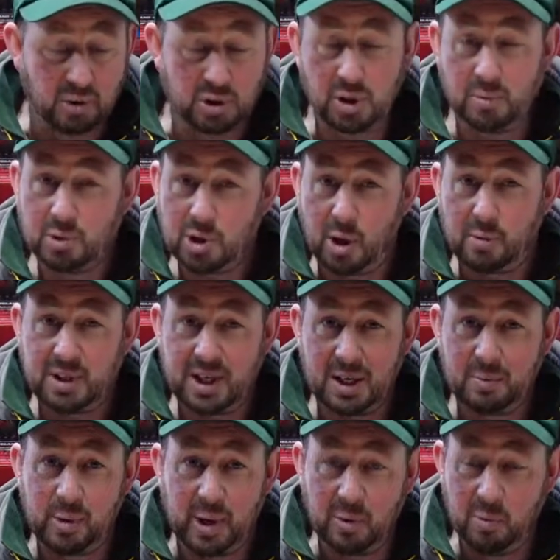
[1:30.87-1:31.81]
Sometimes you
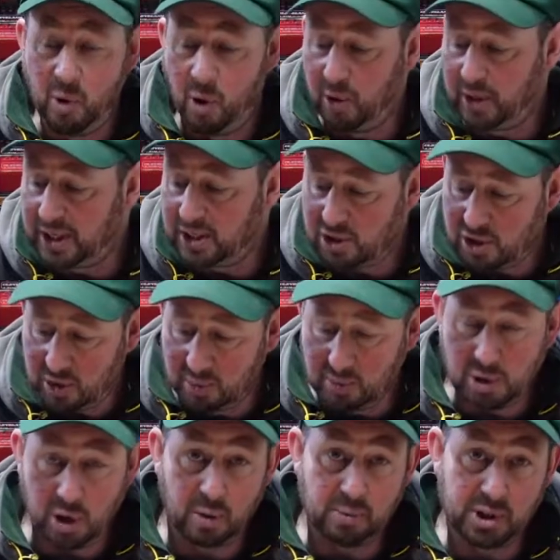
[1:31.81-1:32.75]
get a bit of warning,
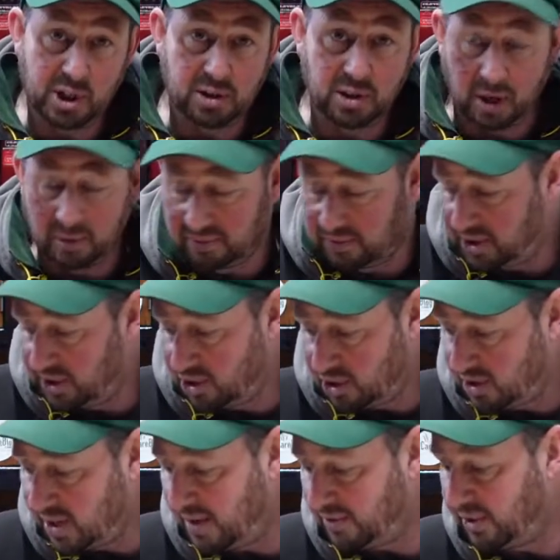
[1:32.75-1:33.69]
sometimes you don't, you
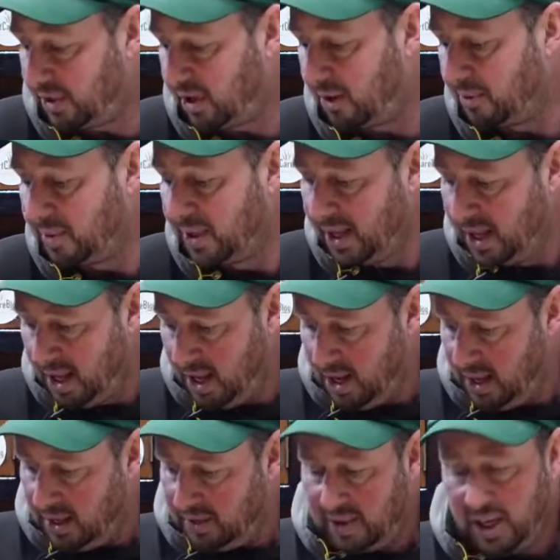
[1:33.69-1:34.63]
just never know.
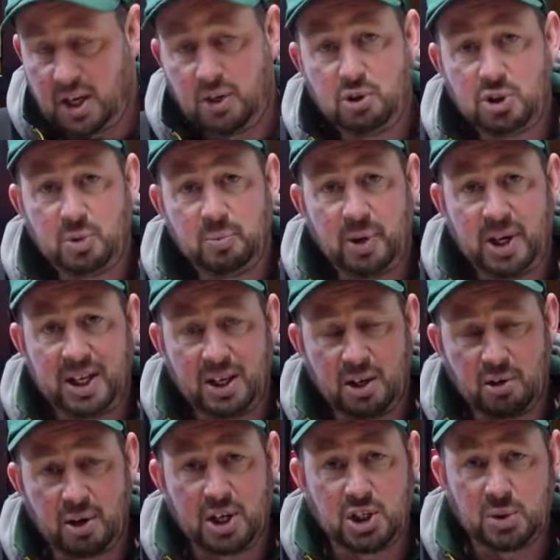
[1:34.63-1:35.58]
There used to be
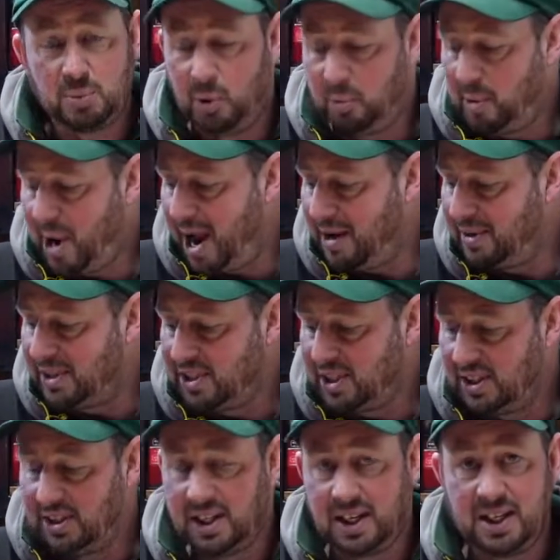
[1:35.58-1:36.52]
greasable bearings
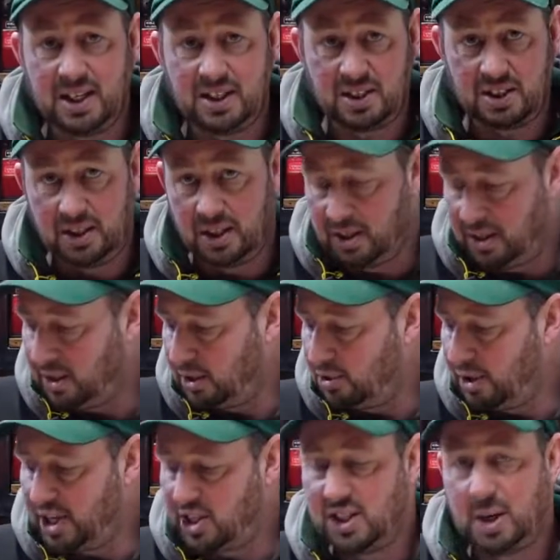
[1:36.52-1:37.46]
in these, your
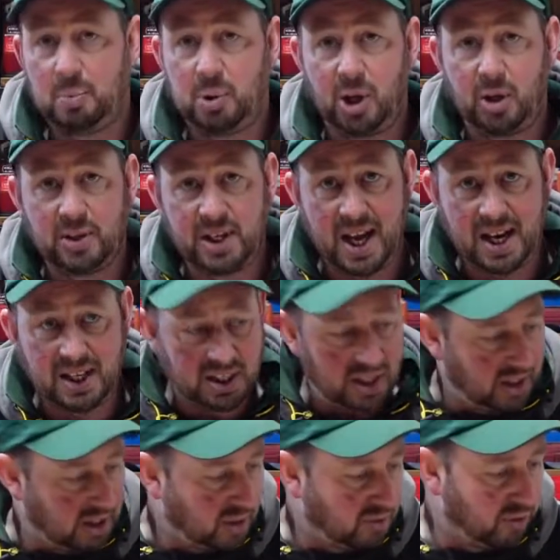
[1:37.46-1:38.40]
grease nipple on the end
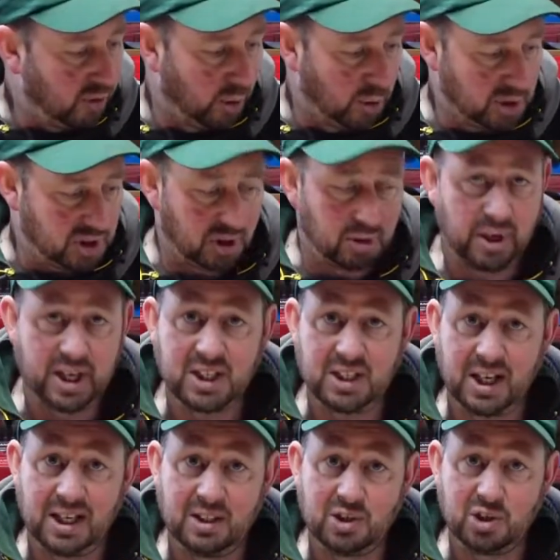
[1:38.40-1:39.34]
and you'd force the grease
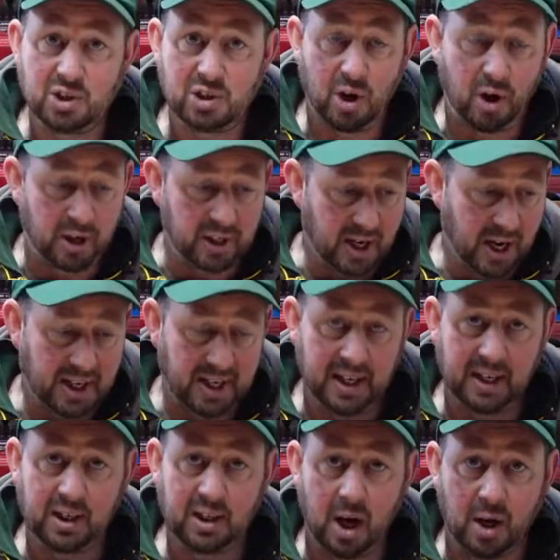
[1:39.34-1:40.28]
inside and it
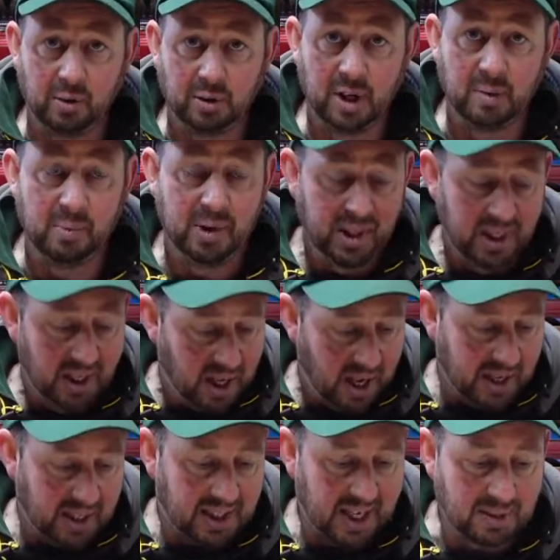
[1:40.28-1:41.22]
would coat them
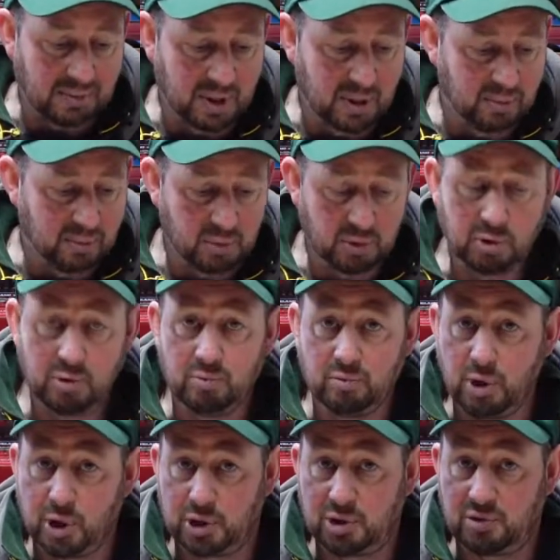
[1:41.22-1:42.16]
and keep them
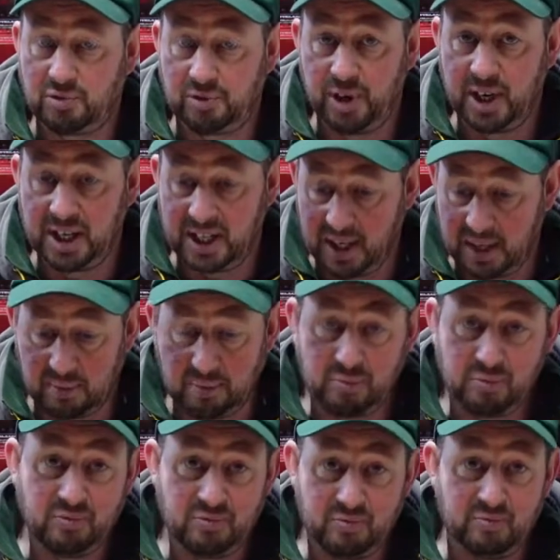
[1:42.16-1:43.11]
rust free
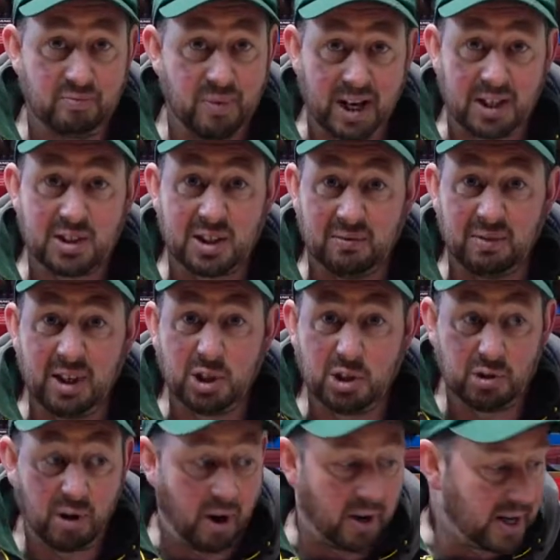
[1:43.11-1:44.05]
and relatively
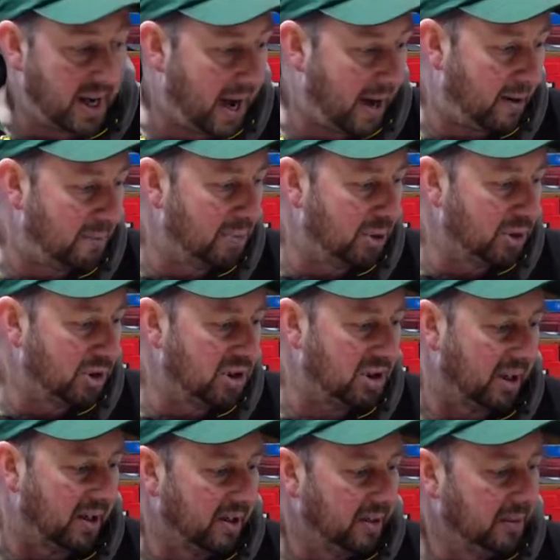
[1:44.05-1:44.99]
dry out of moisture.